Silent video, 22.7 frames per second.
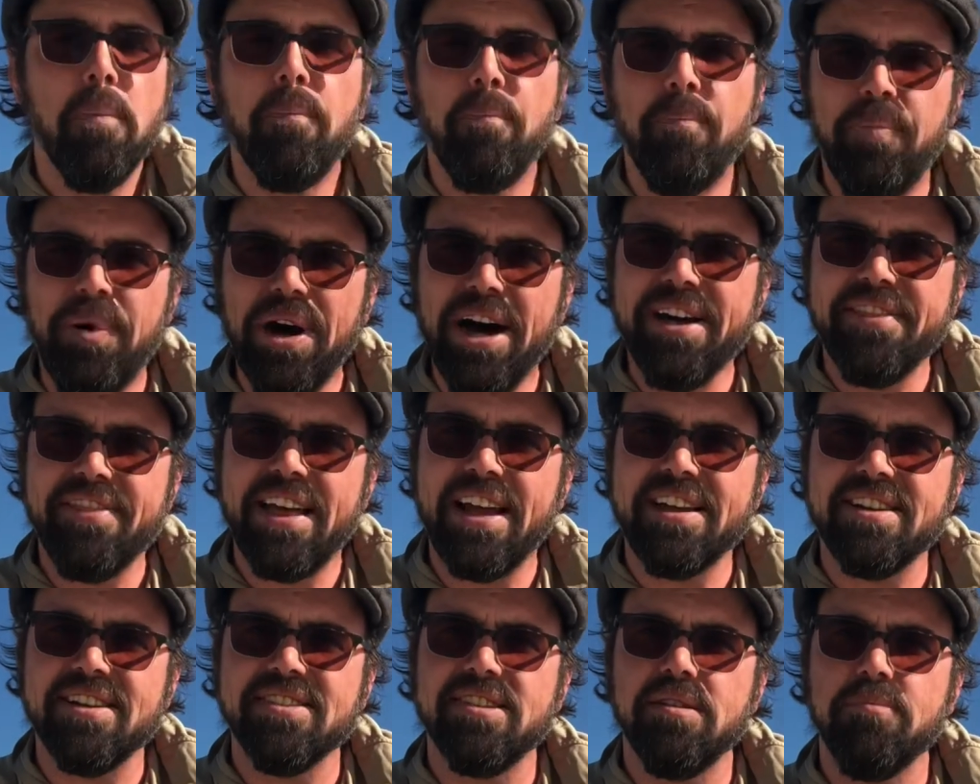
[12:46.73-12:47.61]
But that
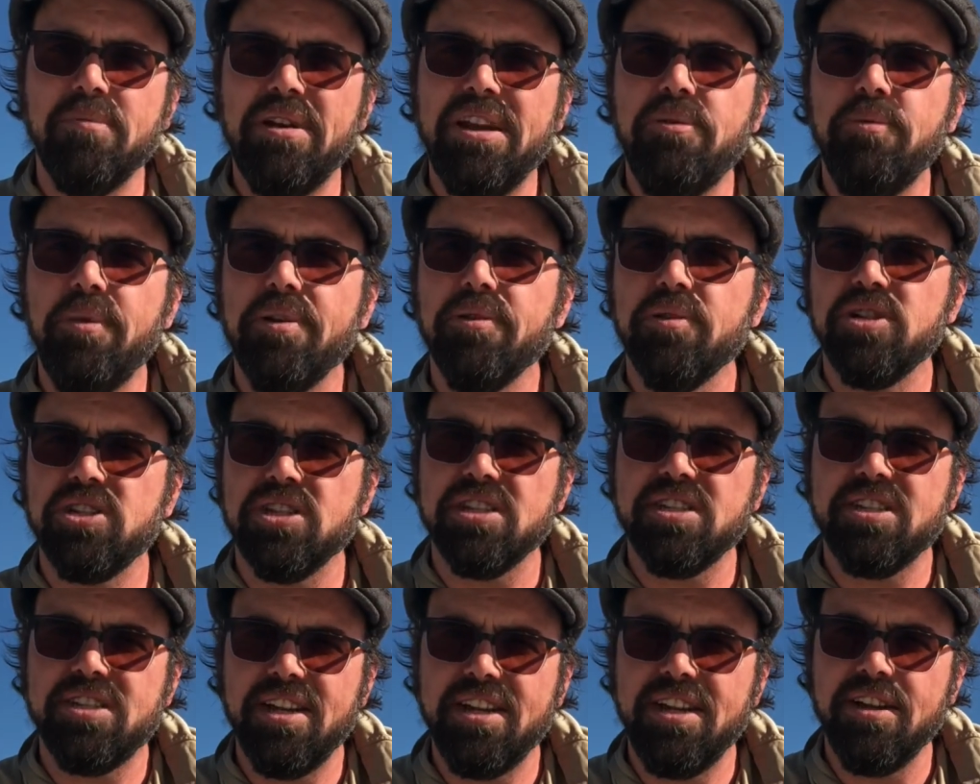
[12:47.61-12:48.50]
doesn't mean we were
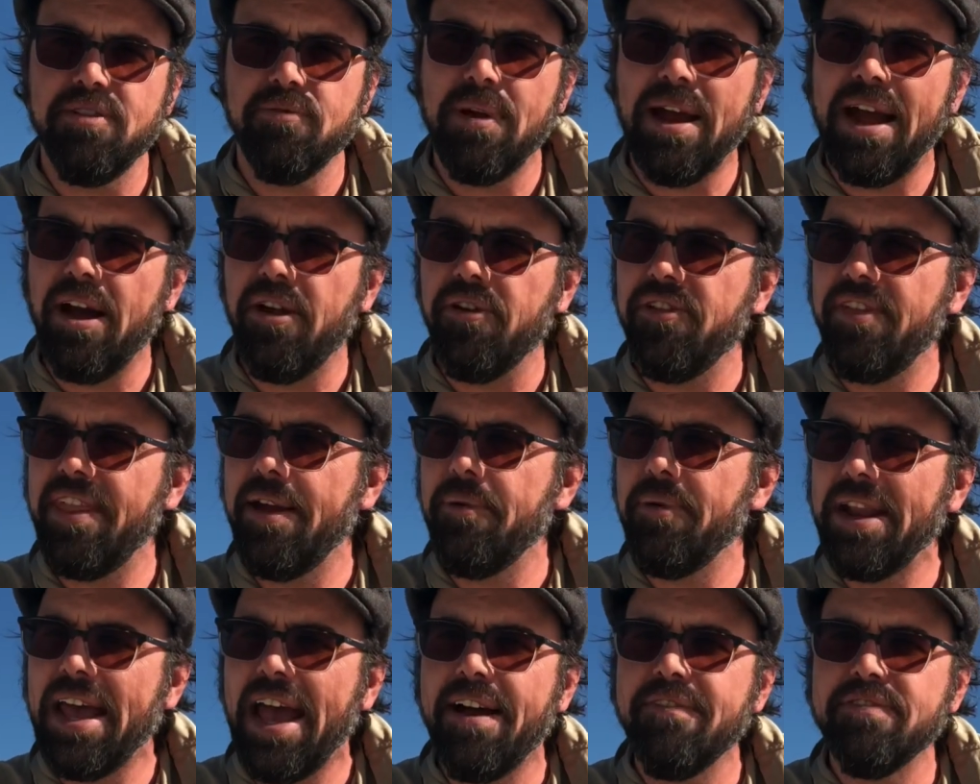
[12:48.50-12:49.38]
just sitting around. They
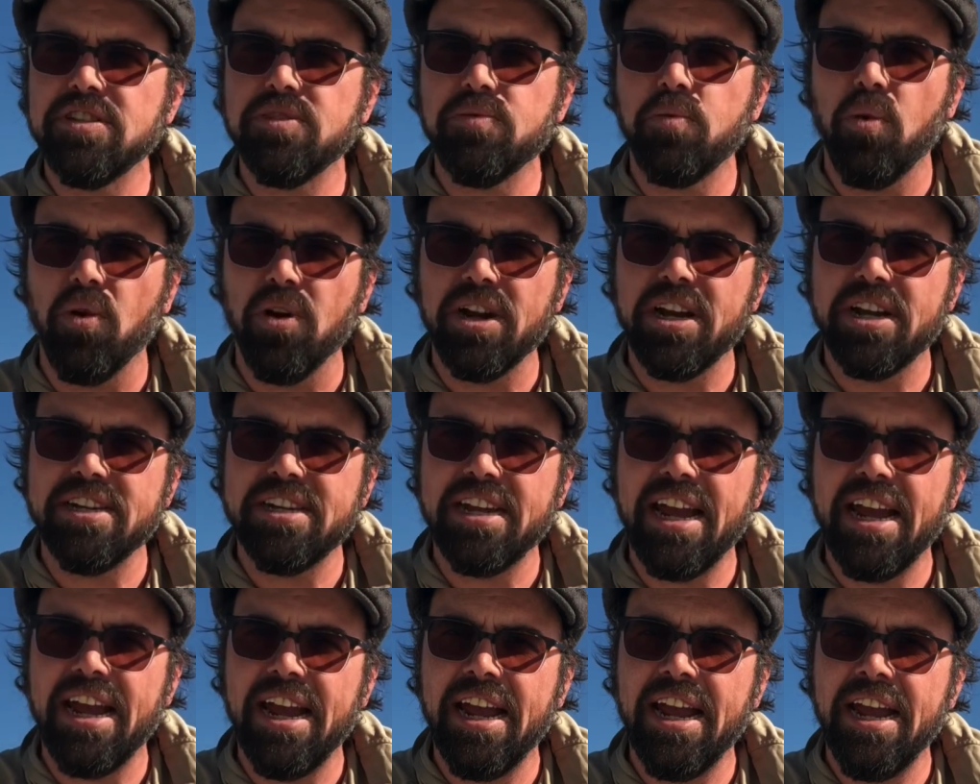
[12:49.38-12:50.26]
would have us work a
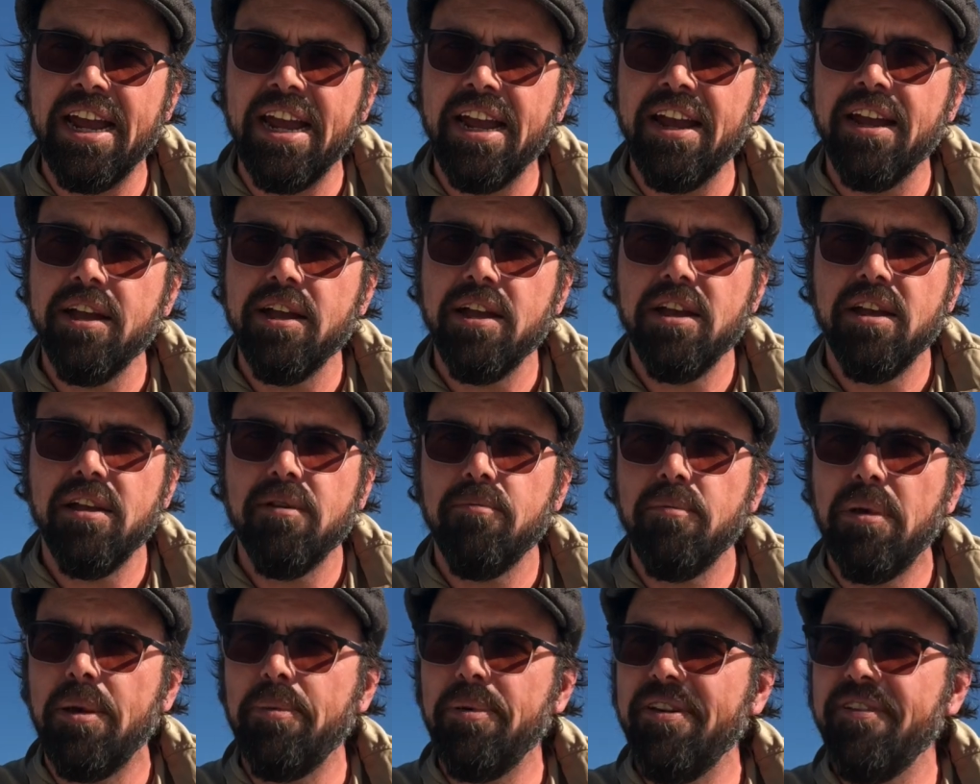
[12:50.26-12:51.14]
day,
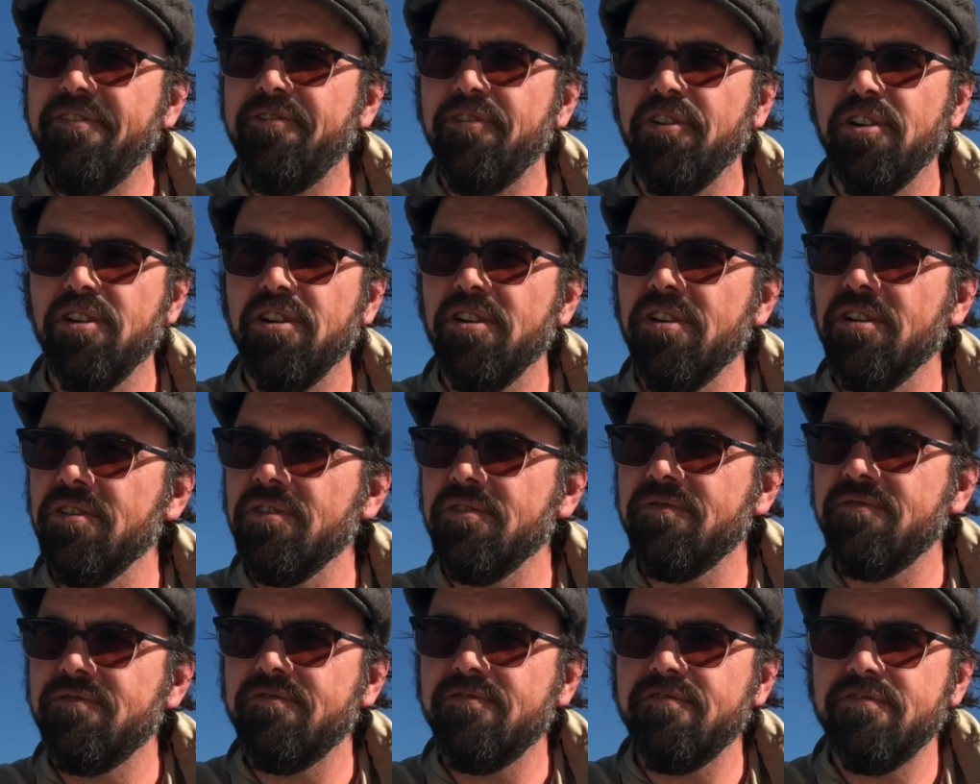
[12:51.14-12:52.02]
maybe for
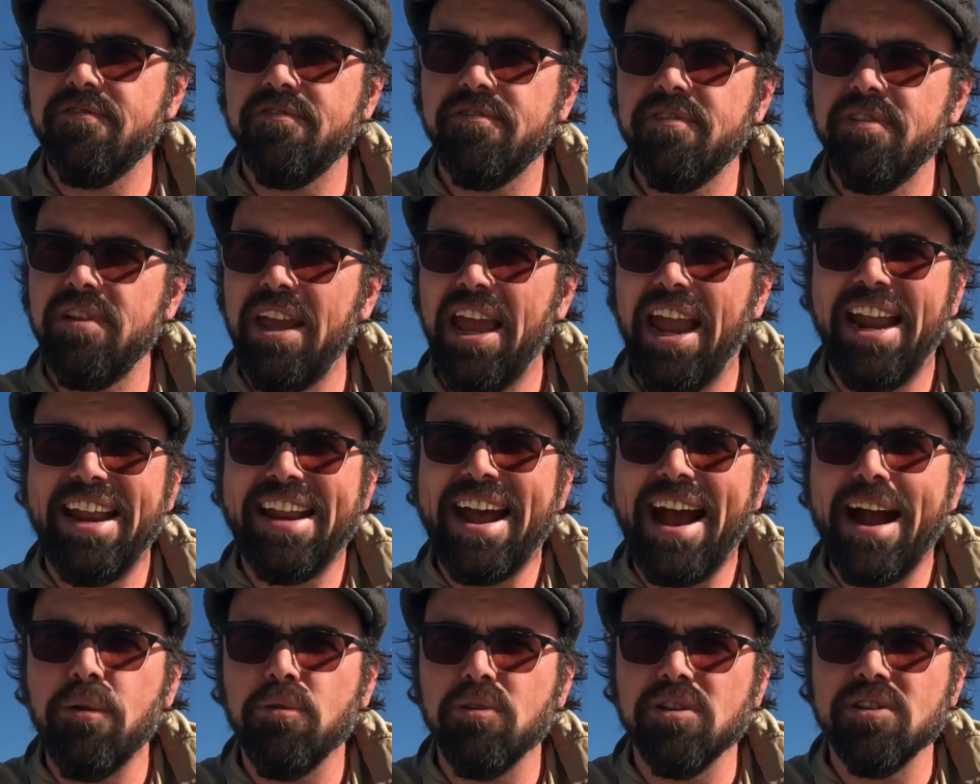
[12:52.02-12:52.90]
8
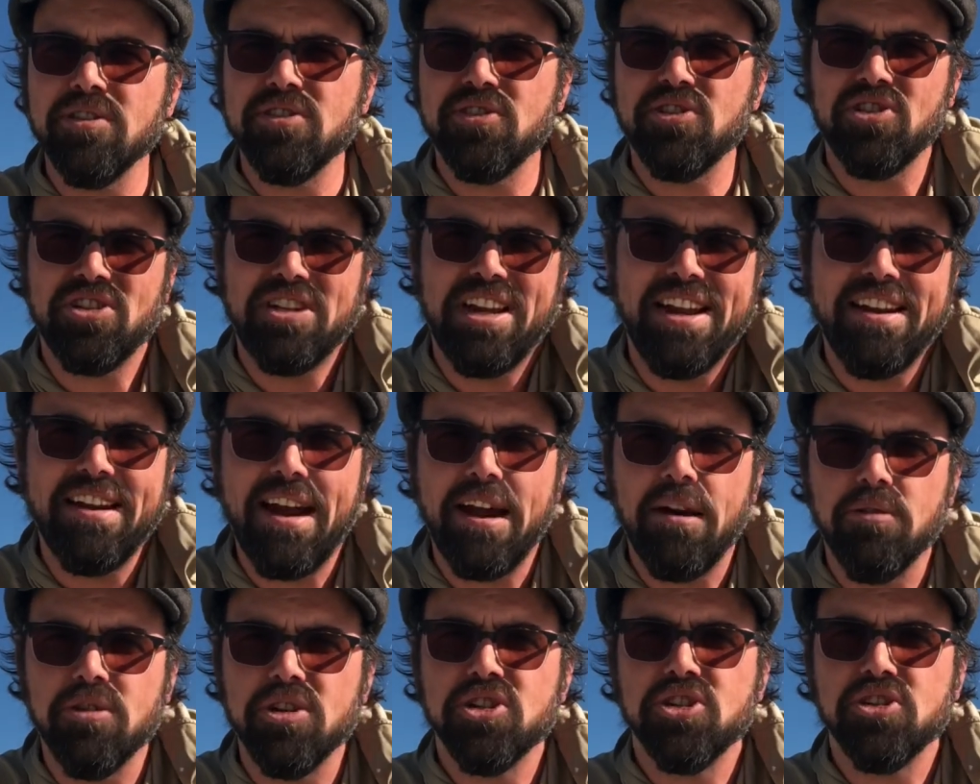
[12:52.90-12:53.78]
hours or 10
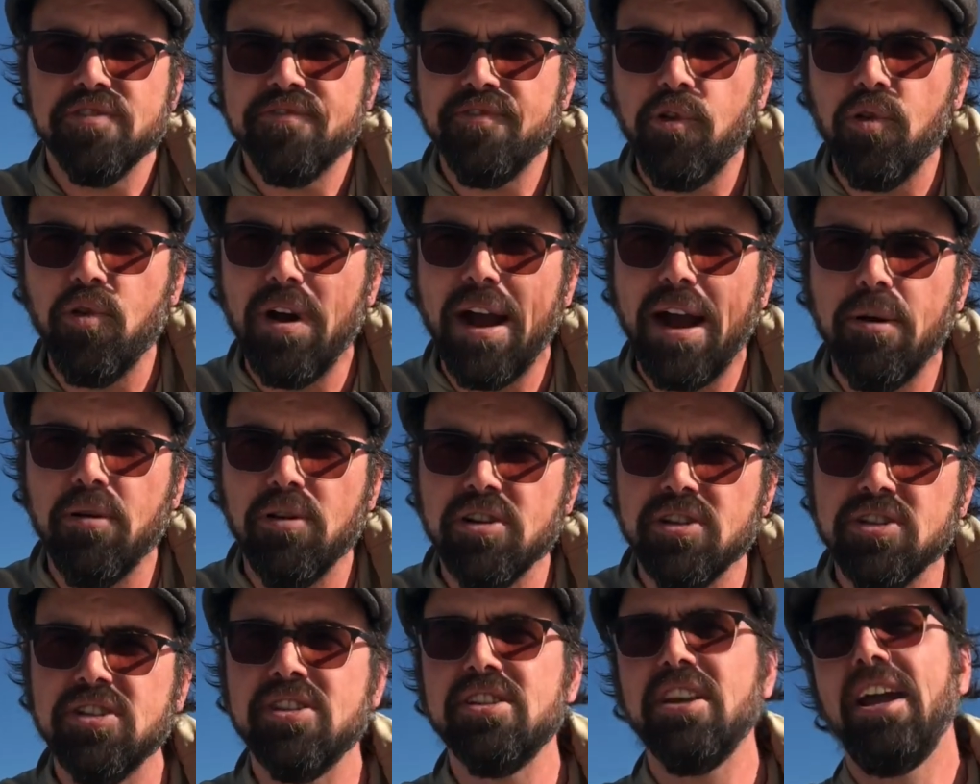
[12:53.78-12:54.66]
hours or 4
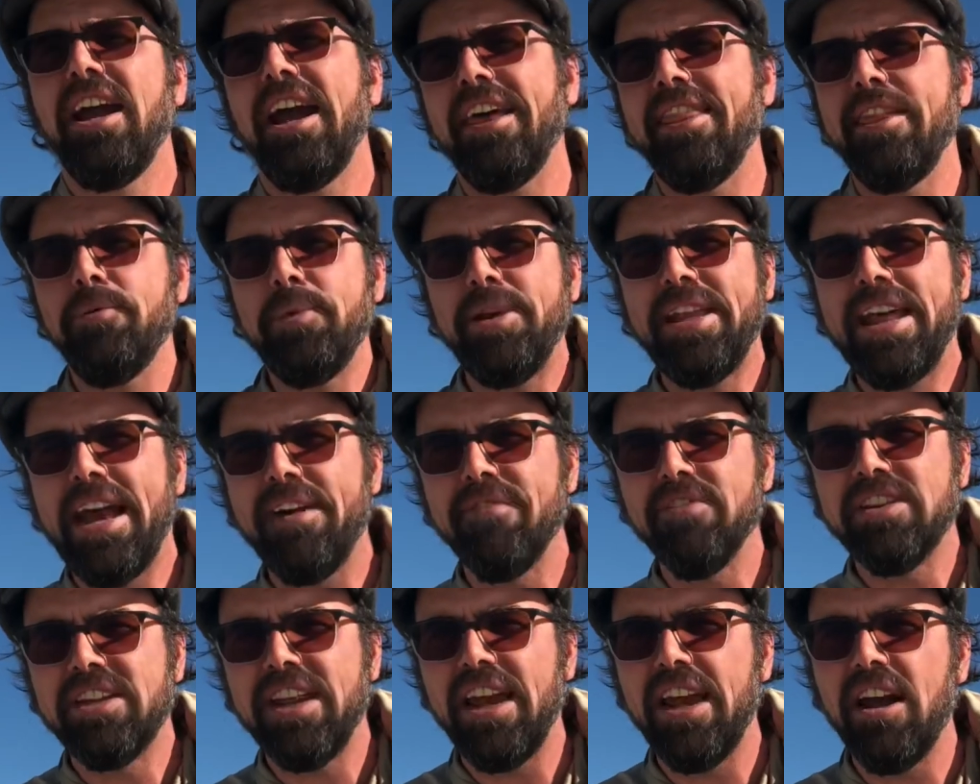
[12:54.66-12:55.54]
hours, and then we'd have
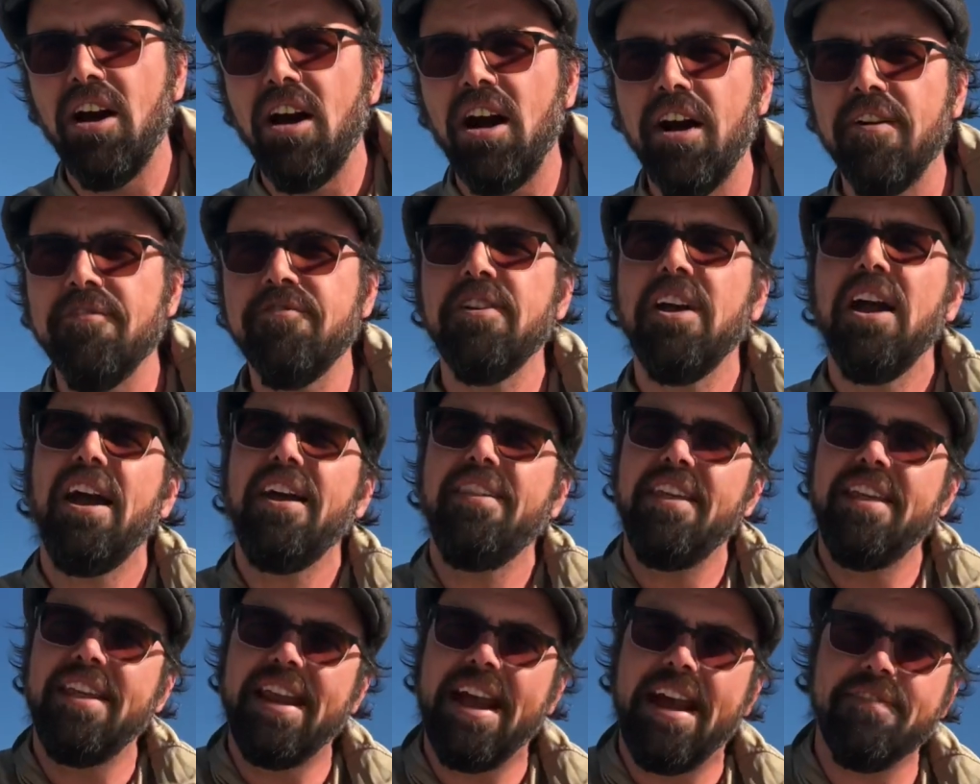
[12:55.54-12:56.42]
a day off. And
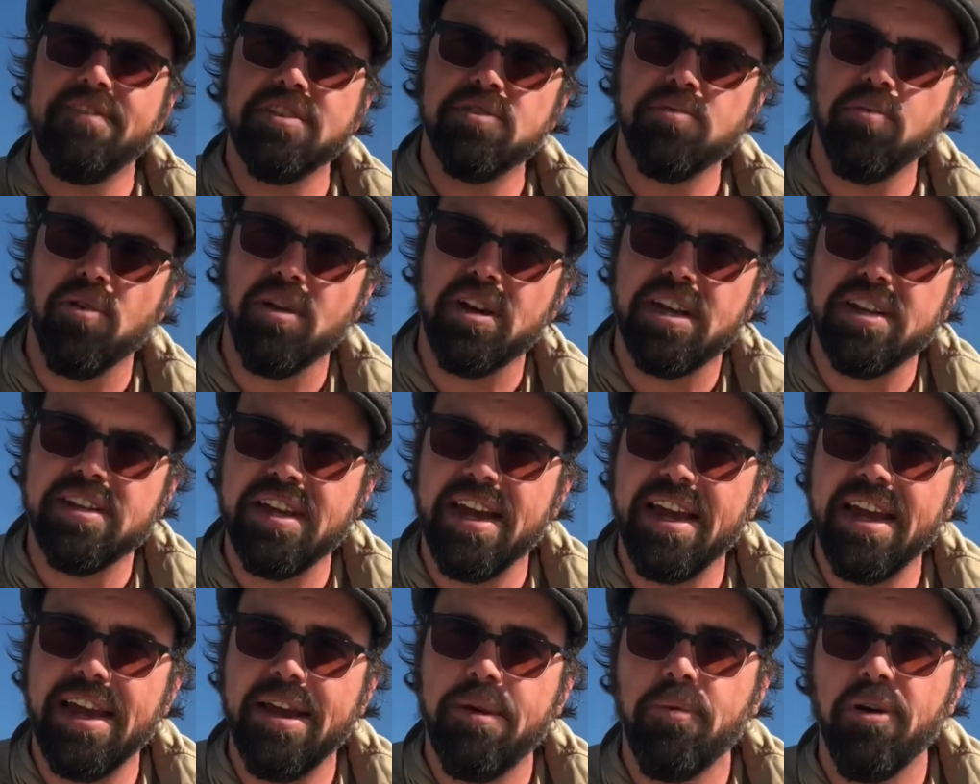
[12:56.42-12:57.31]
then they'd have us work a
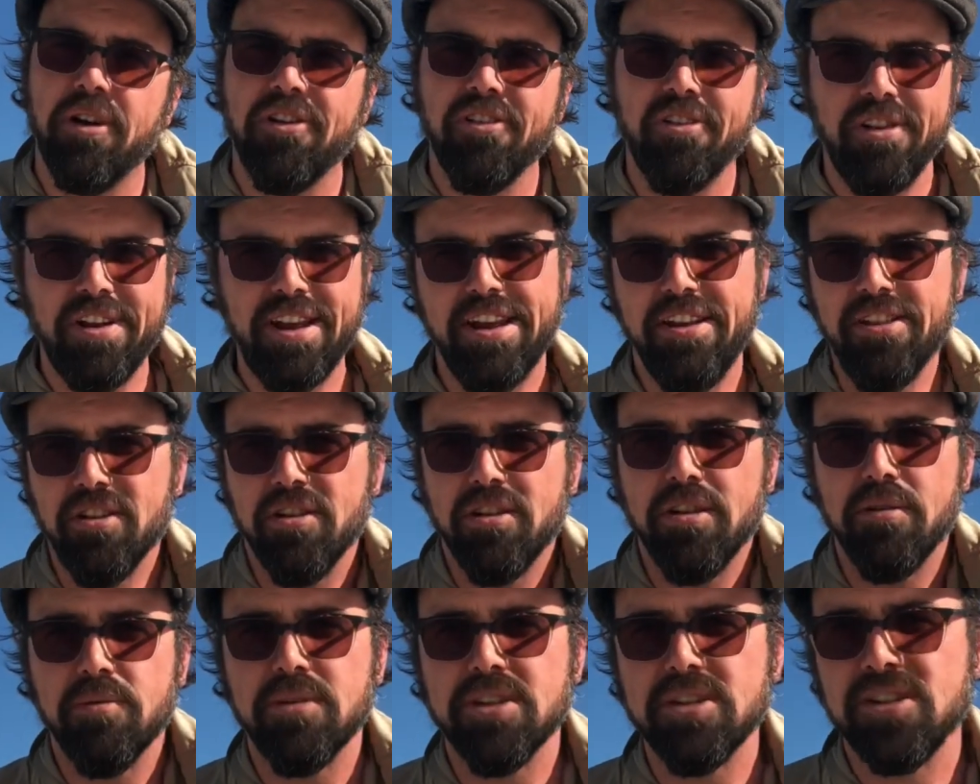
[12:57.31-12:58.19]
day where
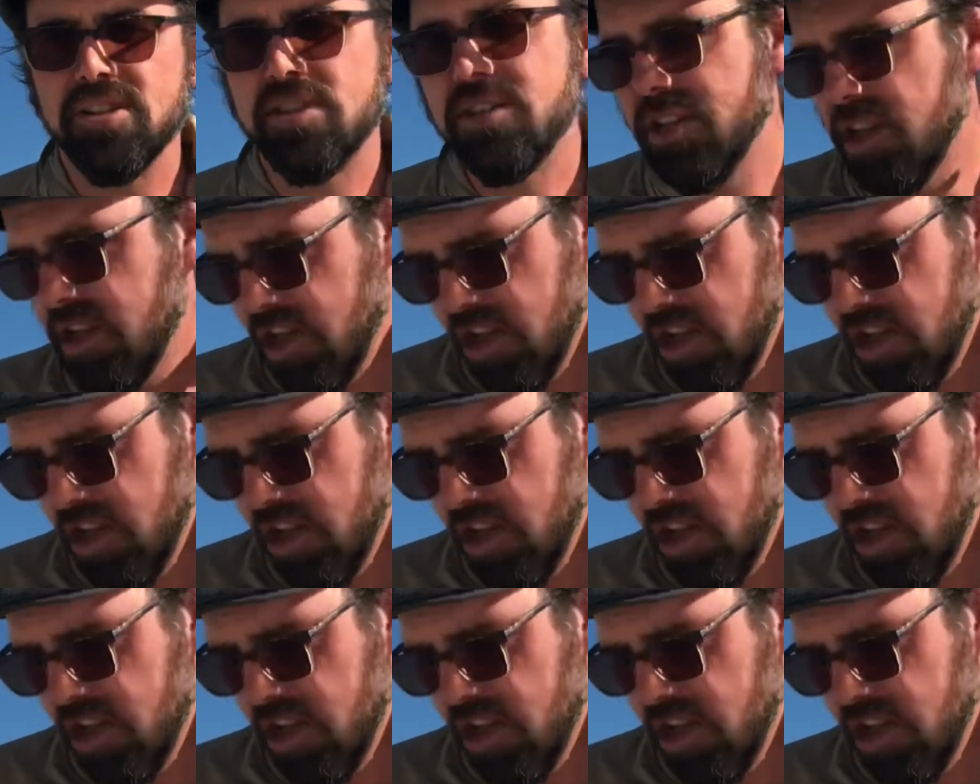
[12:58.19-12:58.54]
either it was